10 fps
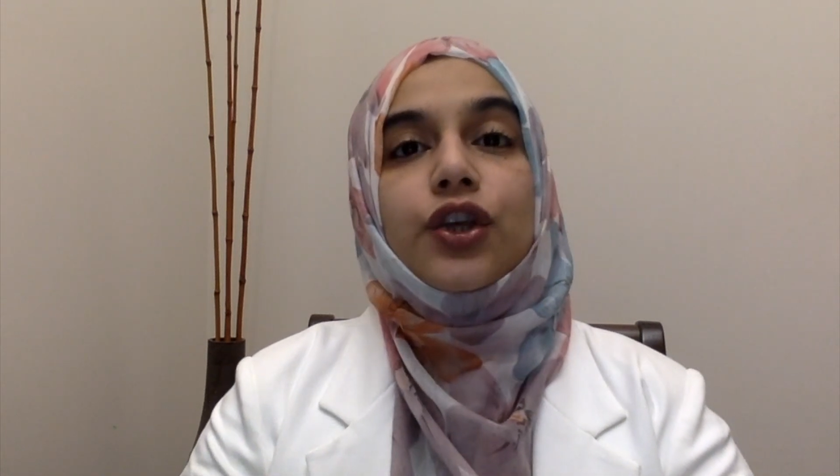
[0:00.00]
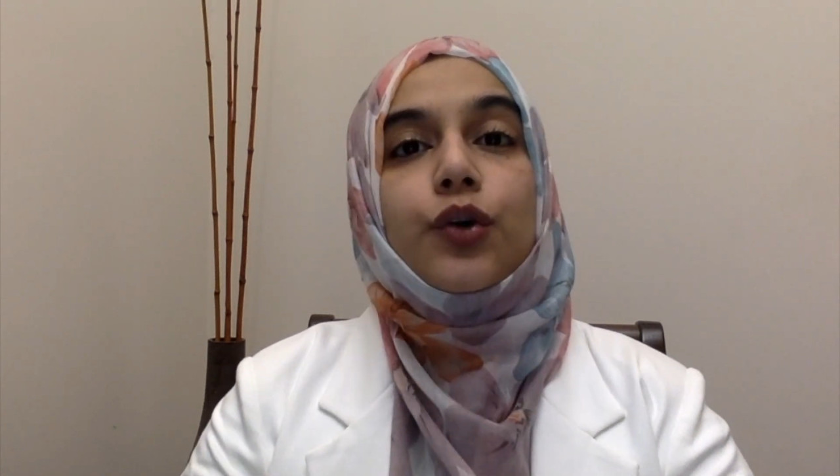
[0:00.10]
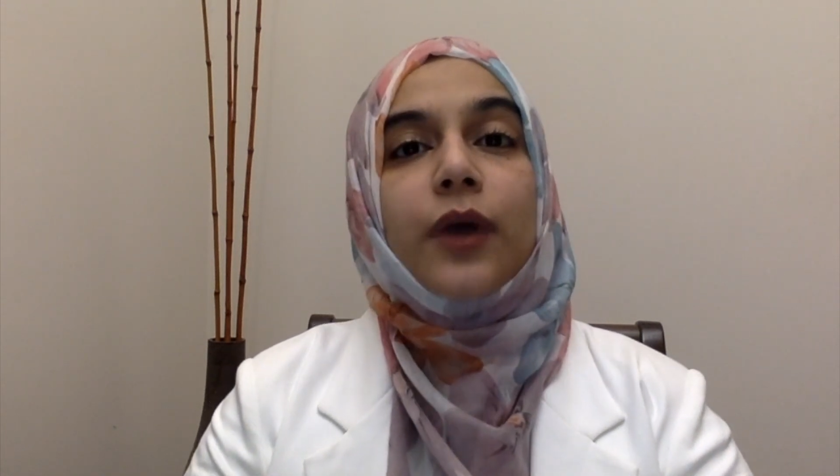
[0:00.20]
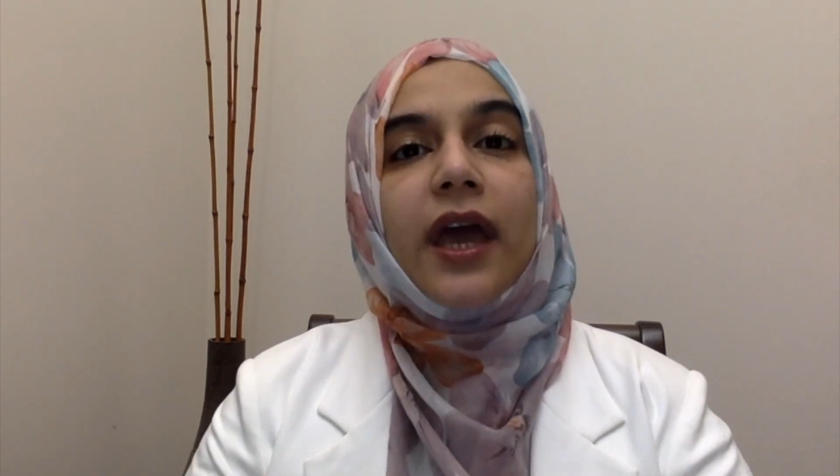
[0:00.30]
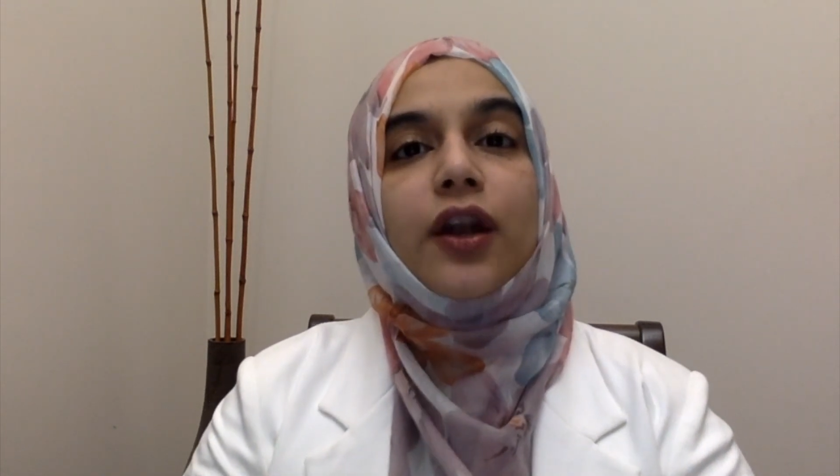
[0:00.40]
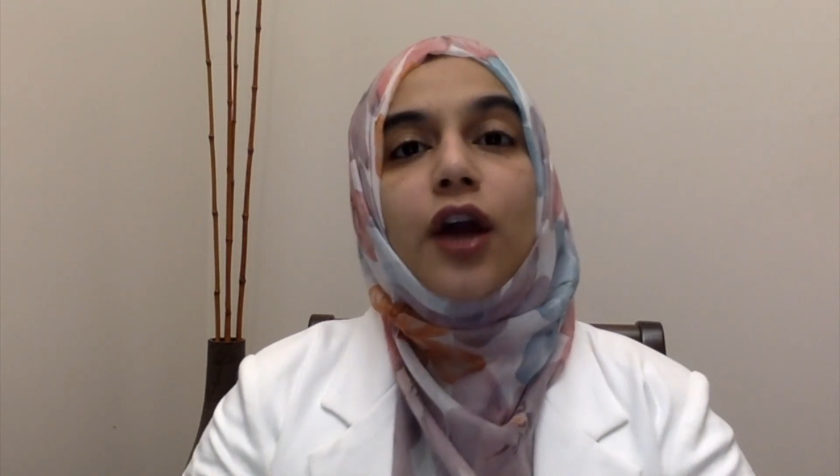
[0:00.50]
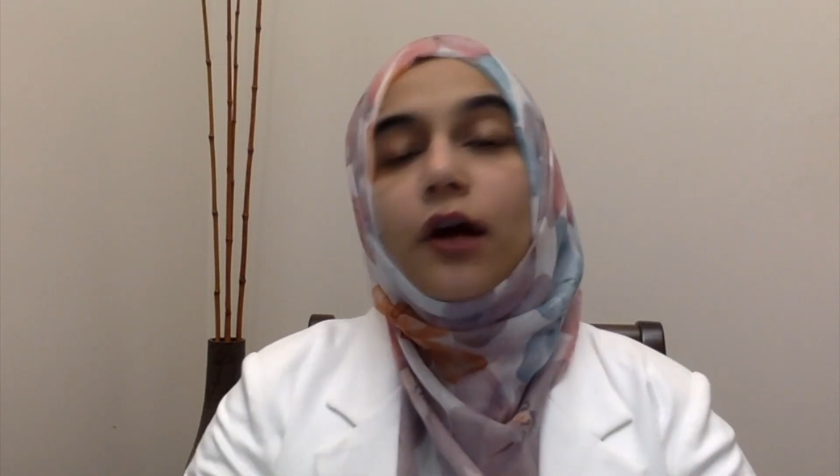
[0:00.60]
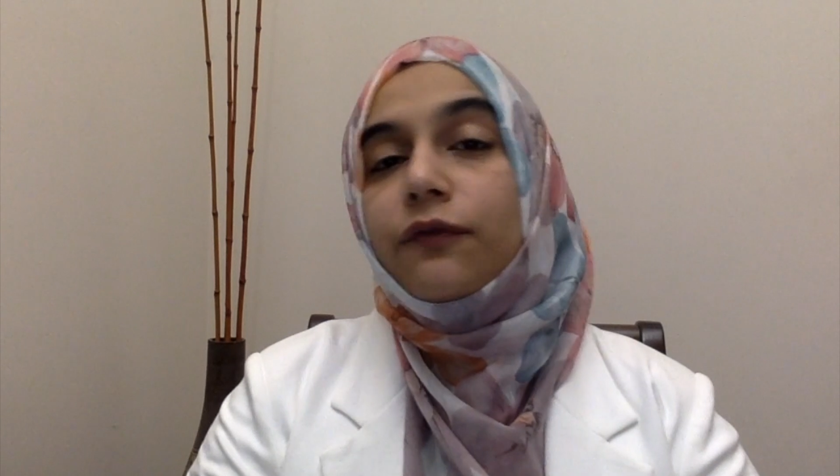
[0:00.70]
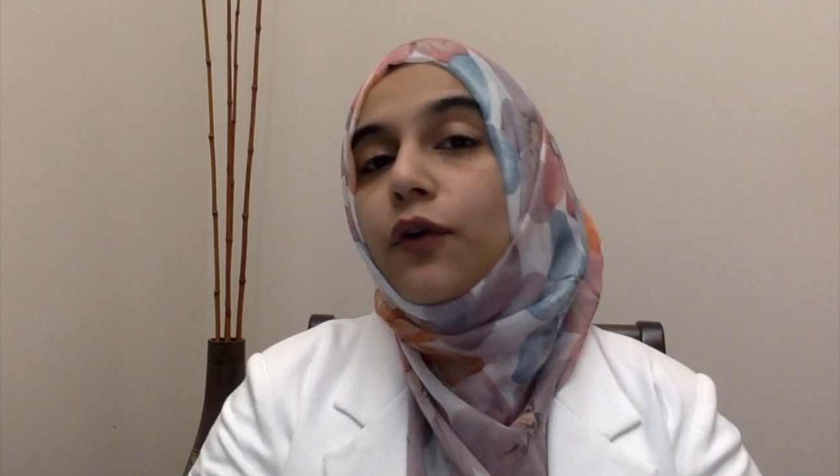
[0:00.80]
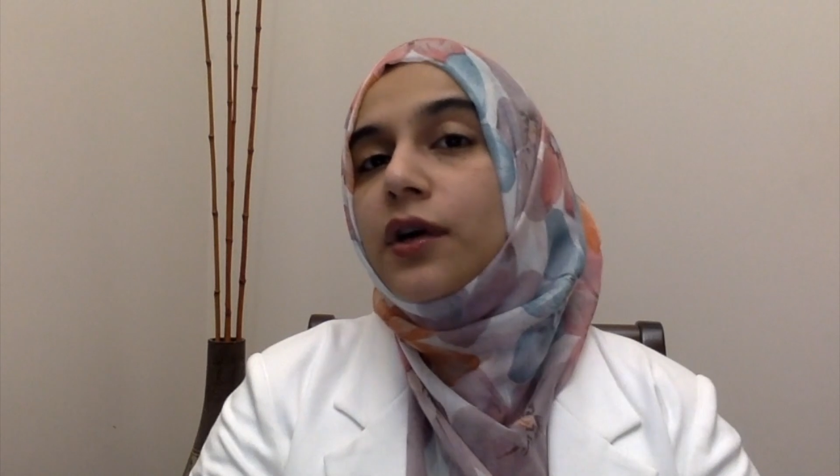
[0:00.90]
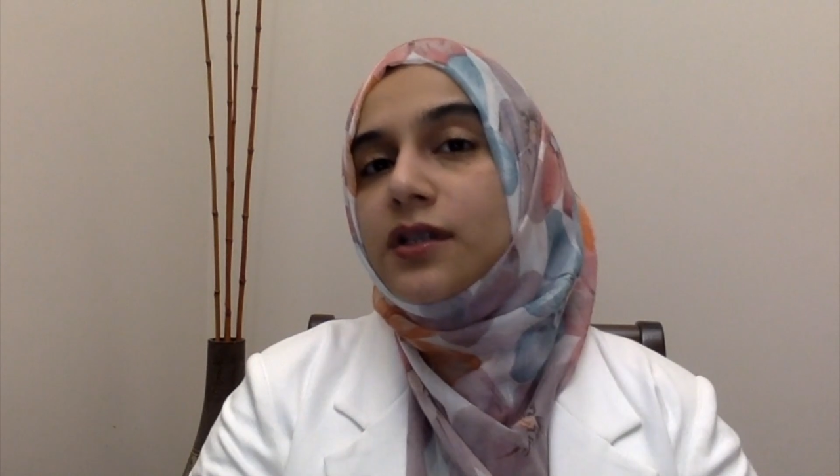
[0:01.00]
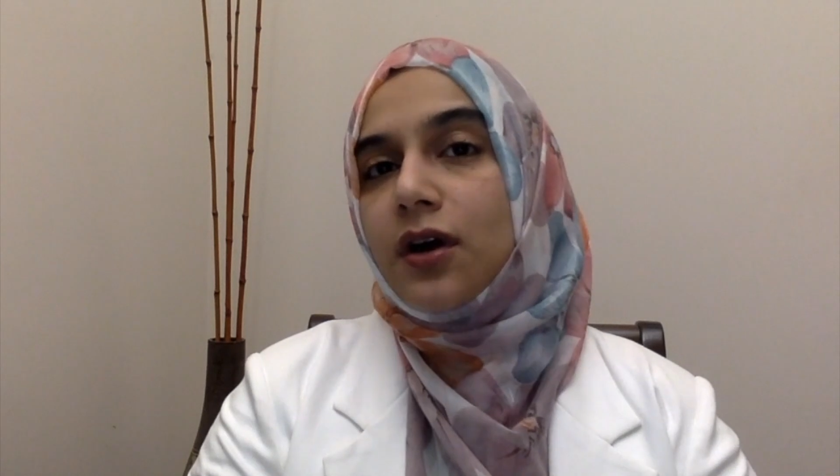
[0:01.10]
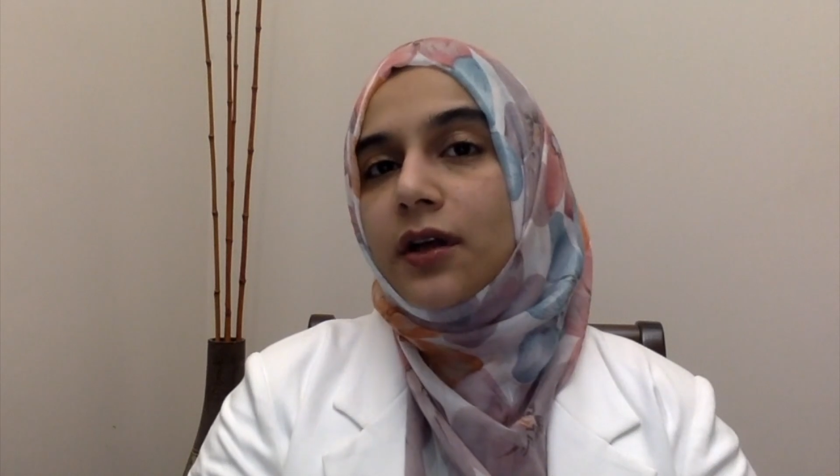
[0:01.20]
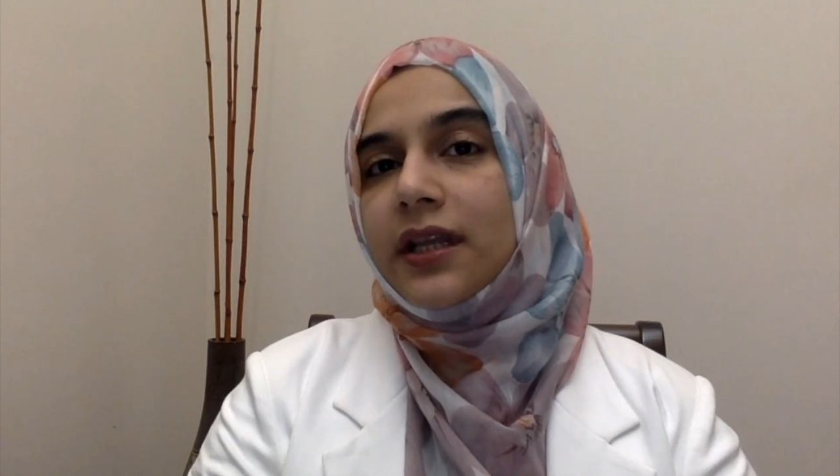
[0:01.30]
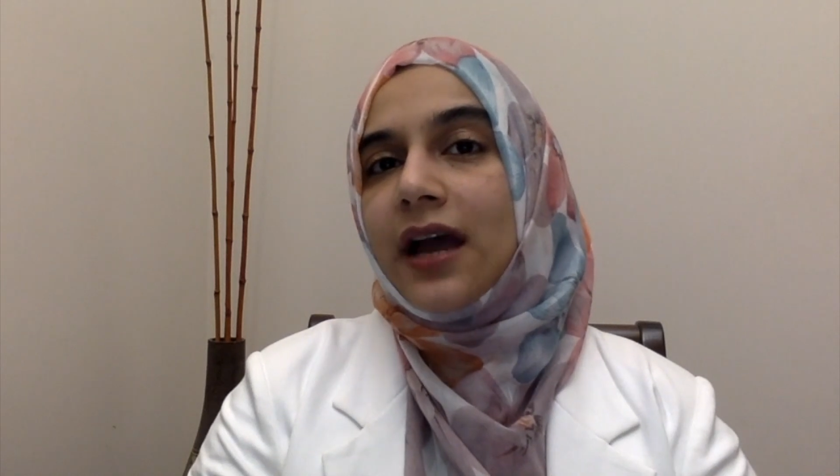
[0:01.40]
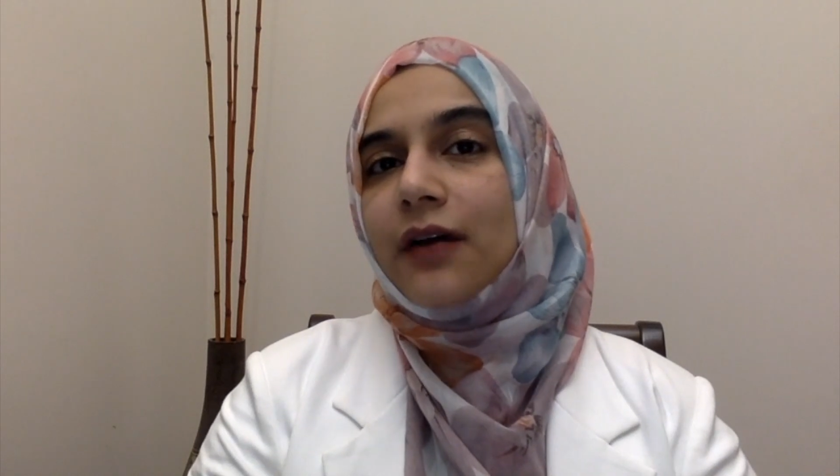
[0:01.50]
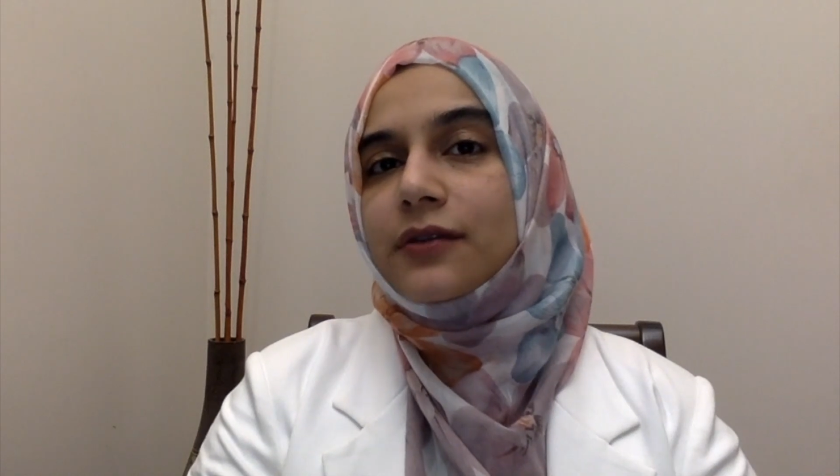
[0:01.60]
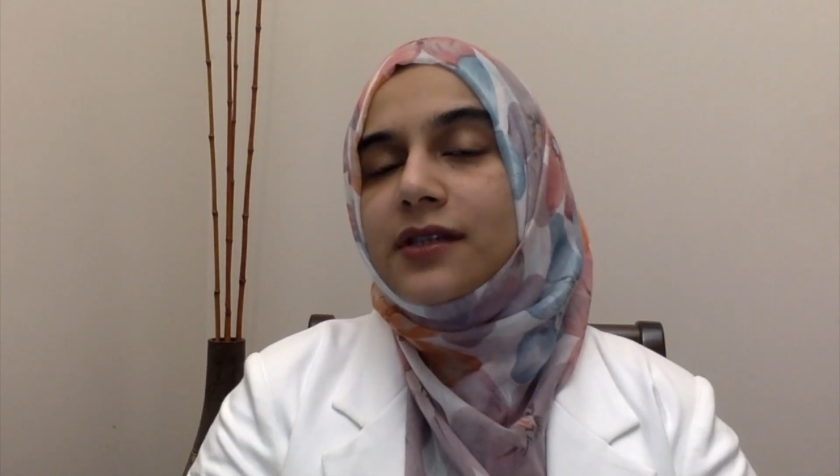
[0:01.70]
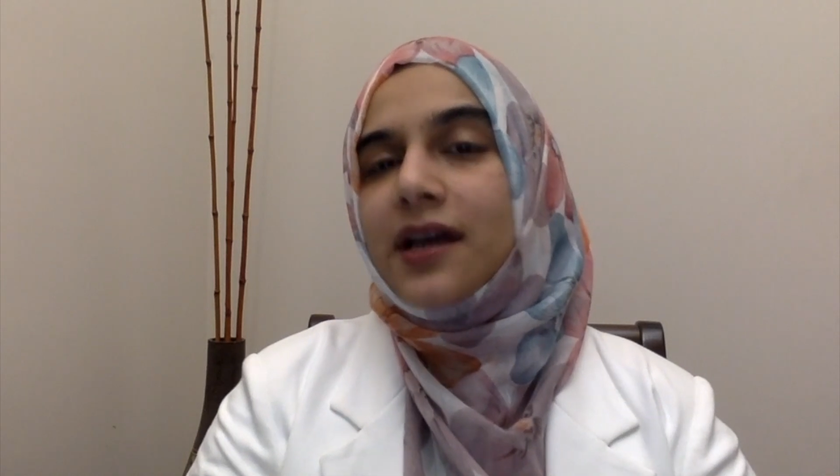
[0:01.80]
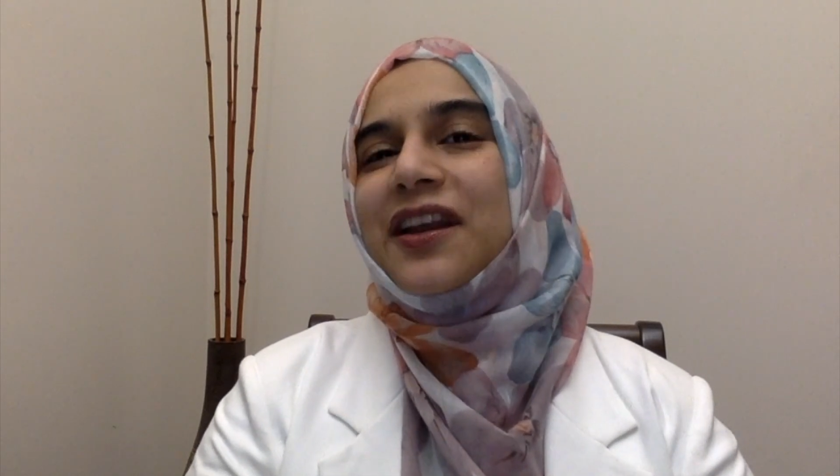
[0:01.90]
You cannot focus on the
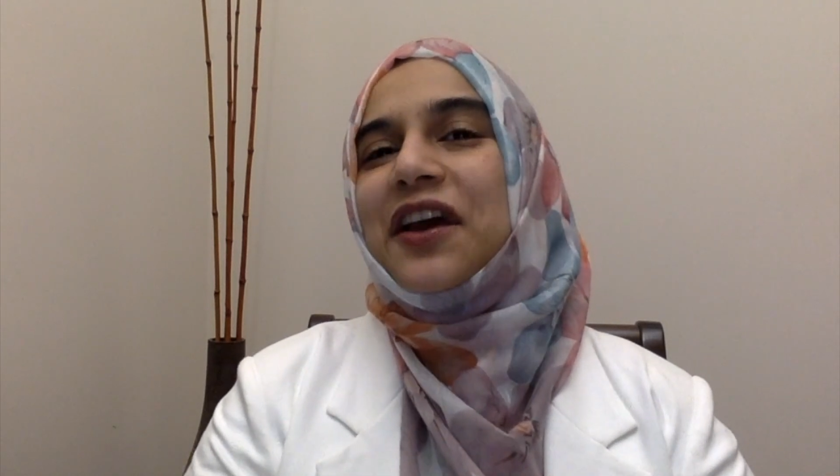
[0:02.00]
outside